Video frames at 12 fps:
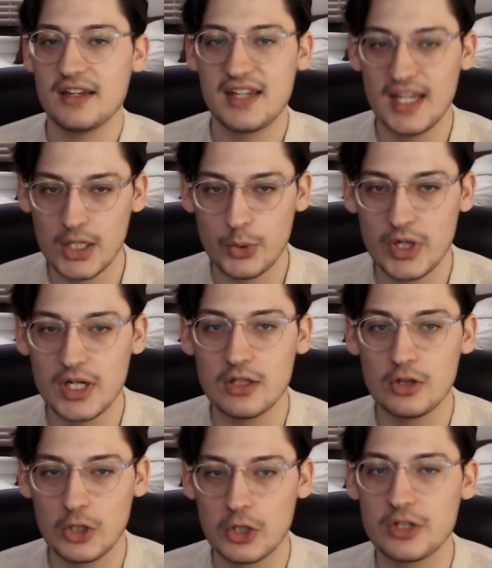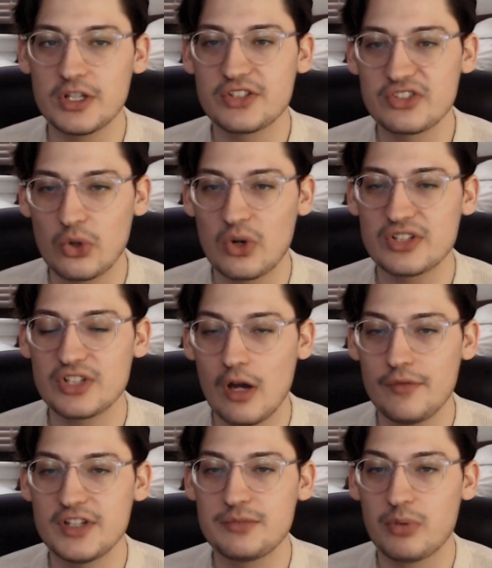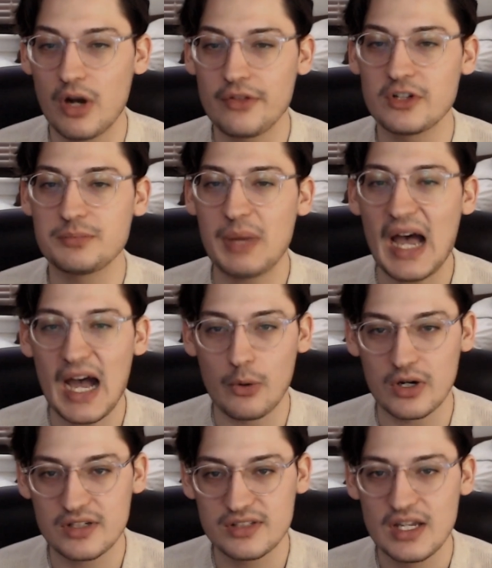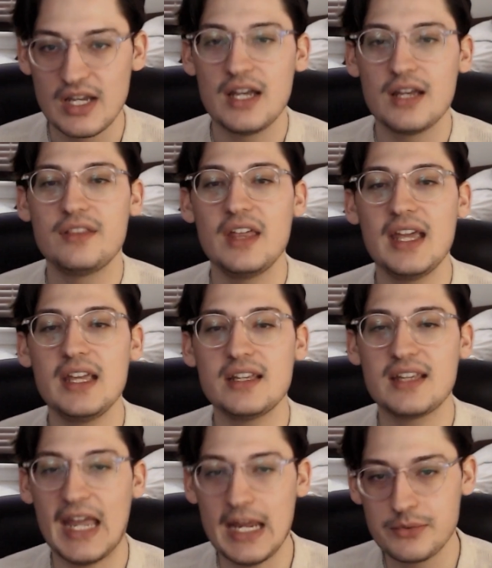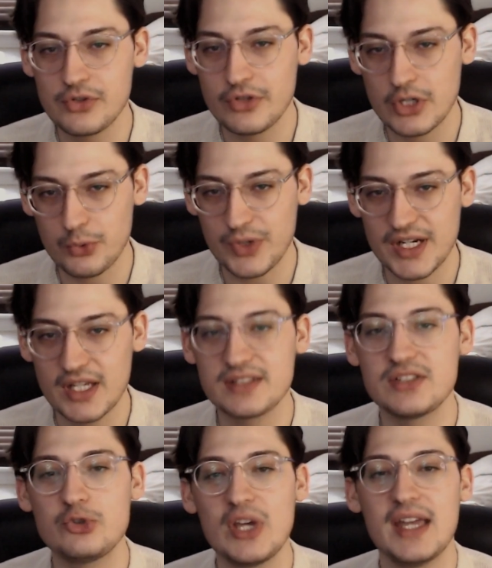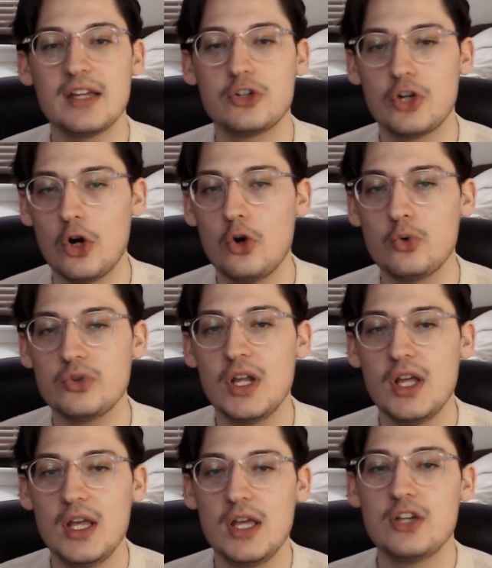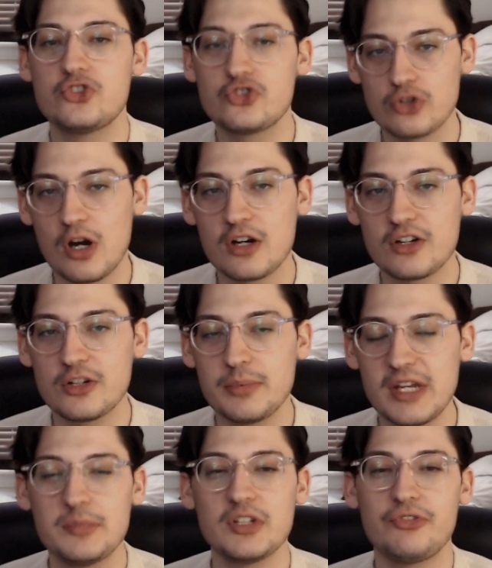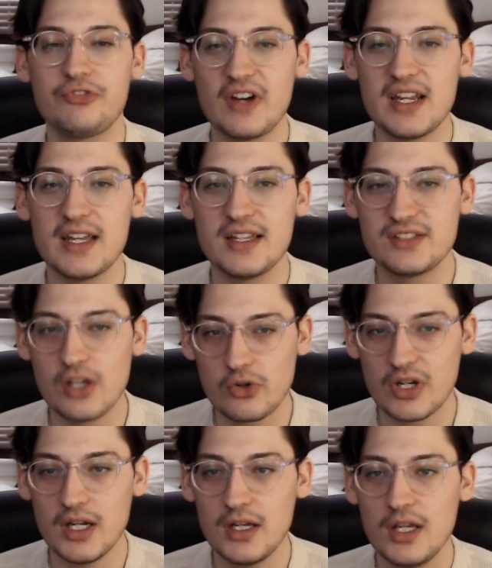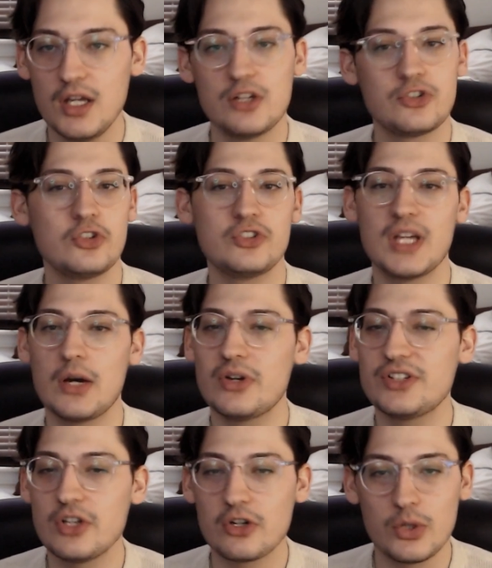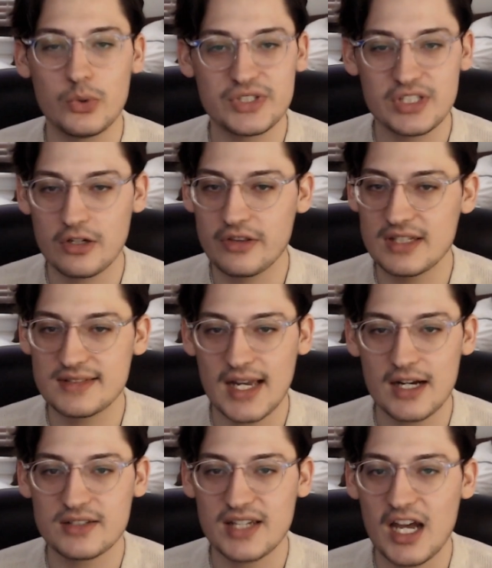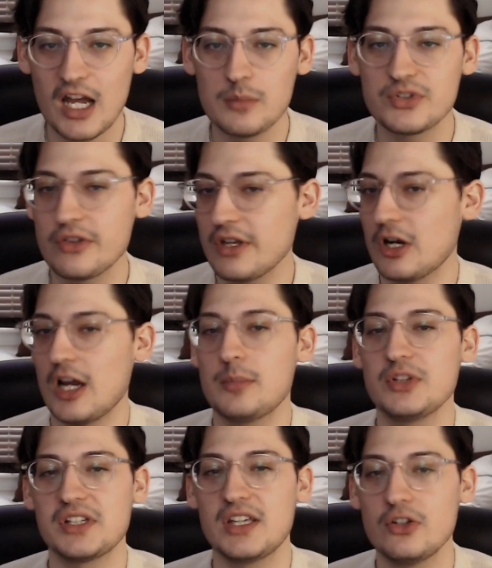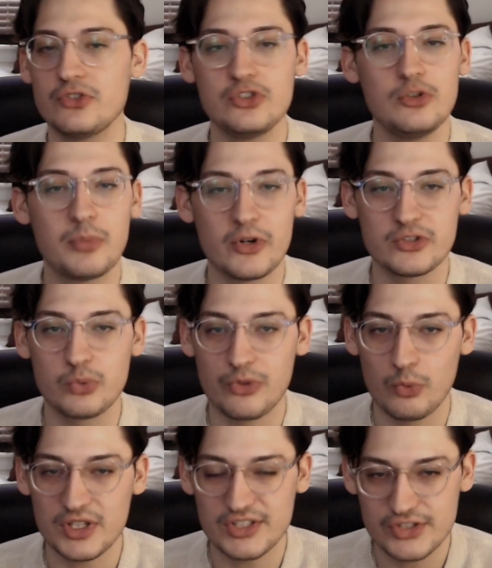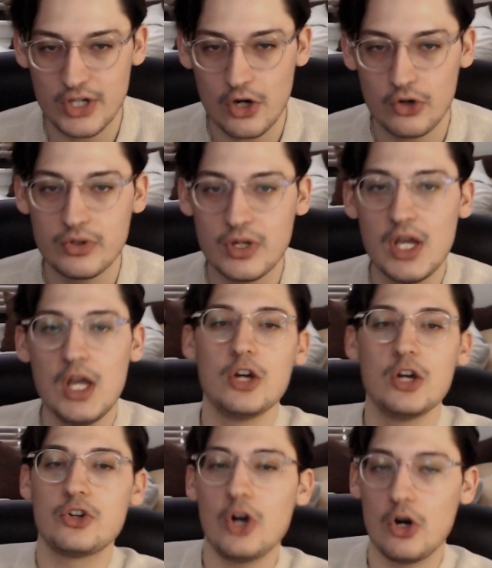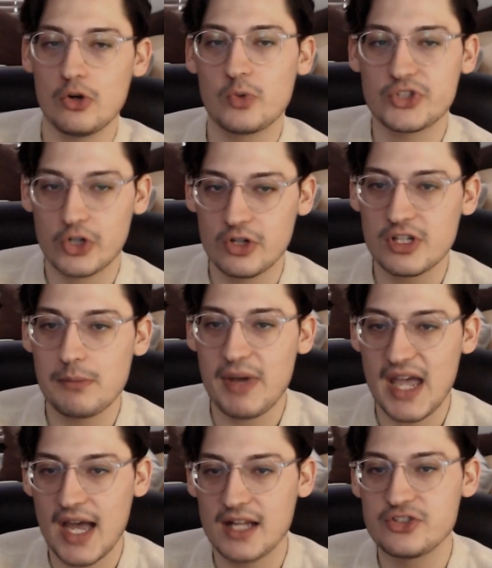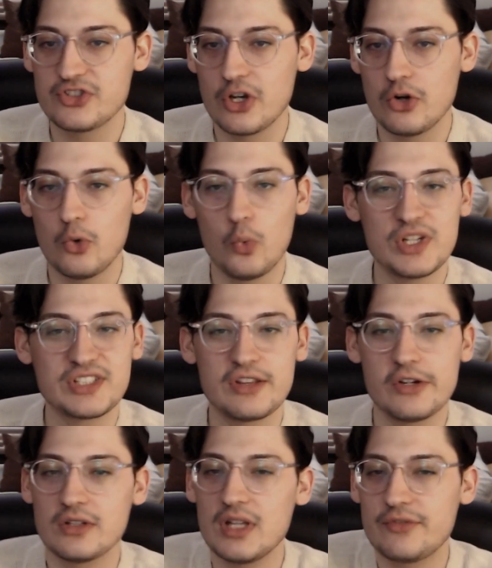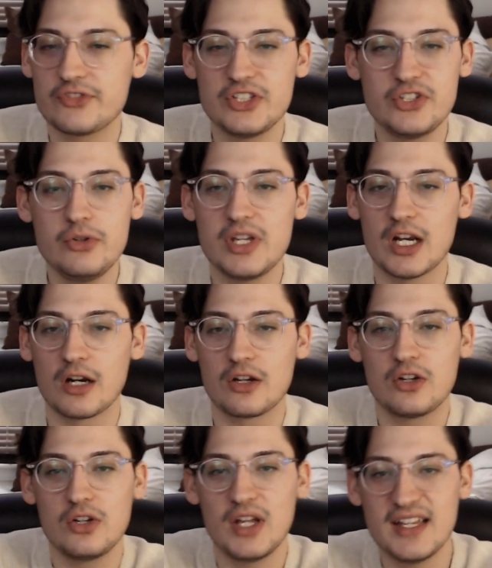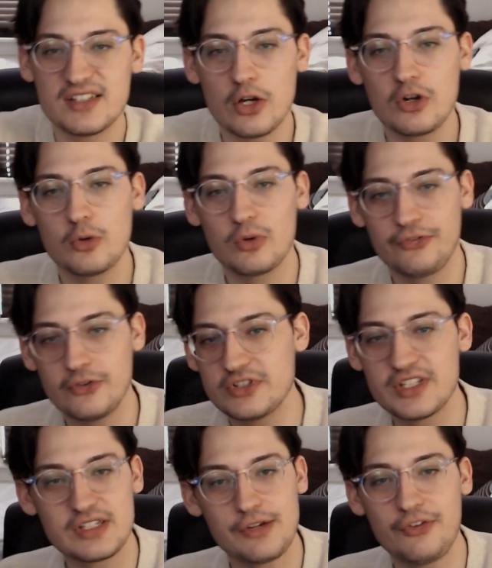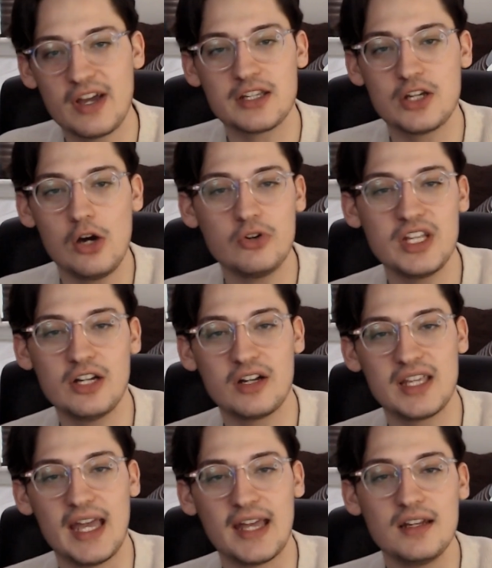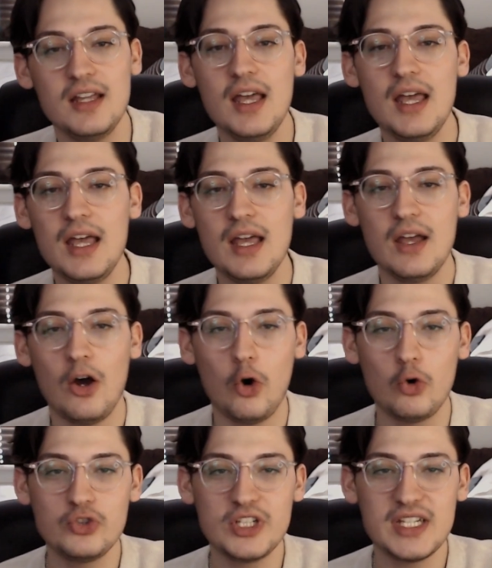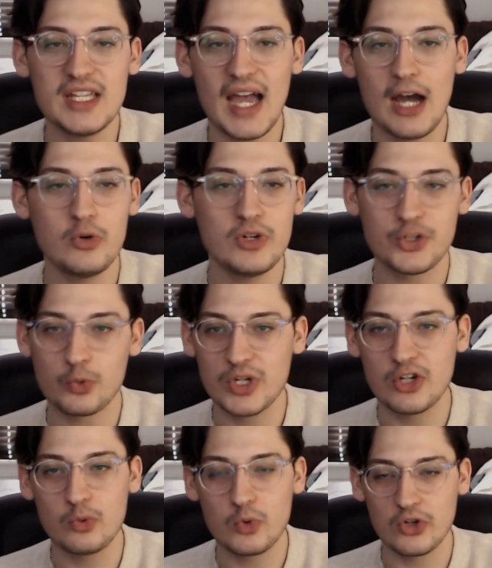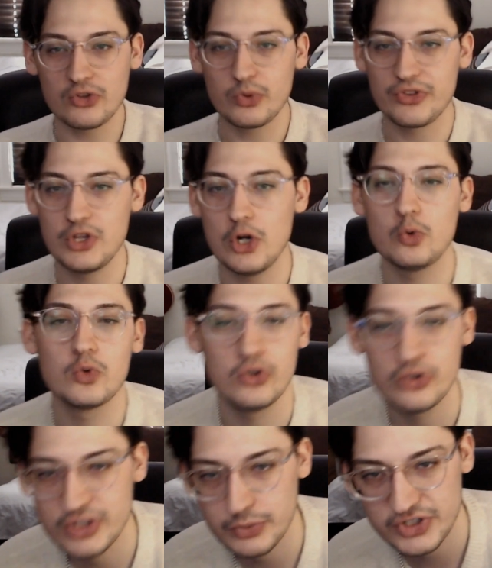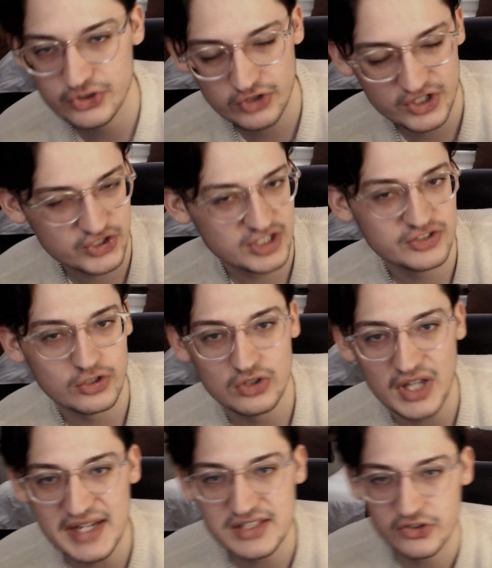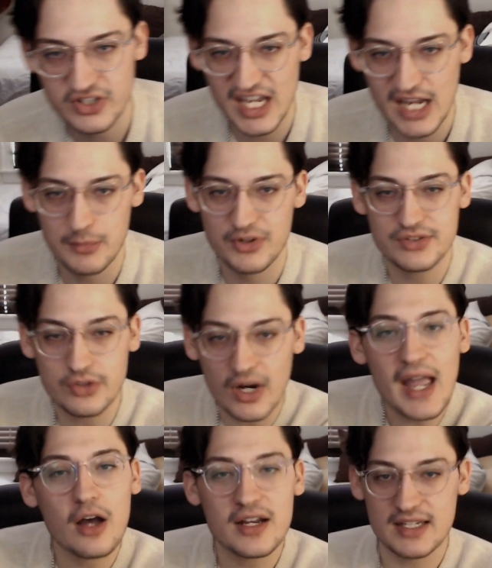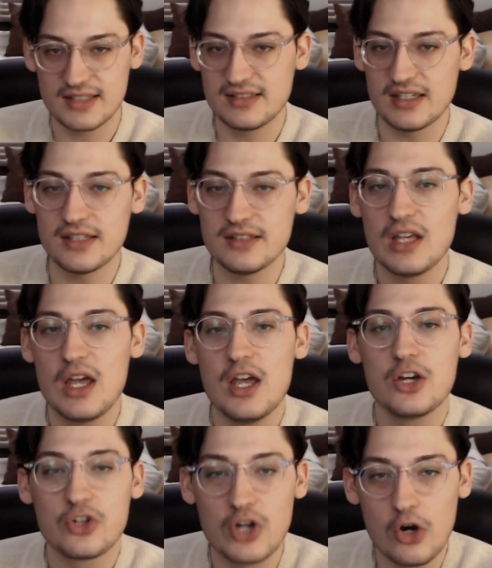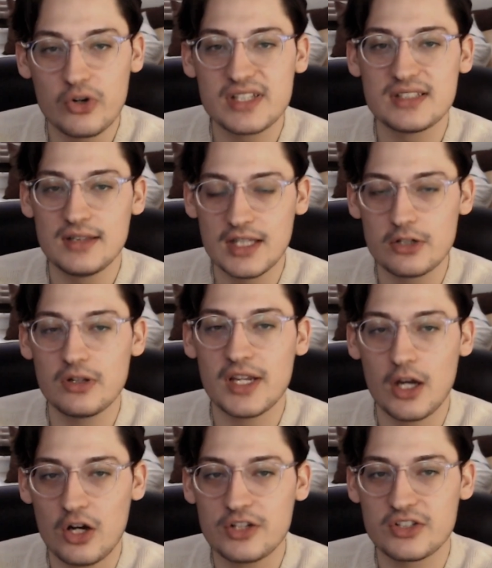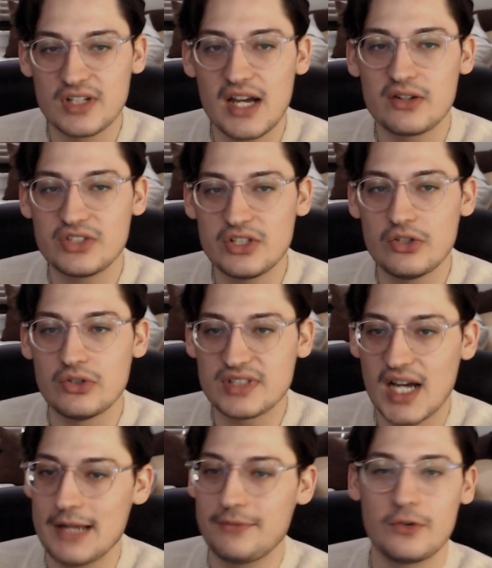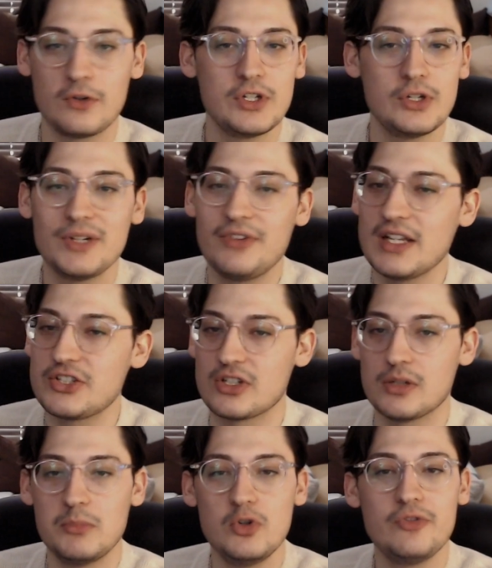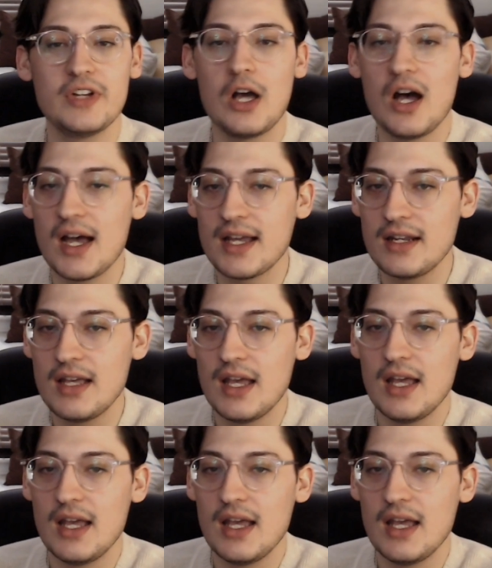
Killua learned the source of his brother's powers. They came to the arena to get Gon stronger to be able to fight Hisoka. Turns out Hisoka was here the entire time, so they are able to kill two birds with one stone. Gon returned the badge, so what's there left to do here? Hisoka refuses to fight Gon here again, only out in the real world with no rules or restrictions or lights or cameras or audiences. Gon is literally a hunter now, too. Time for a new adventure. Moving on.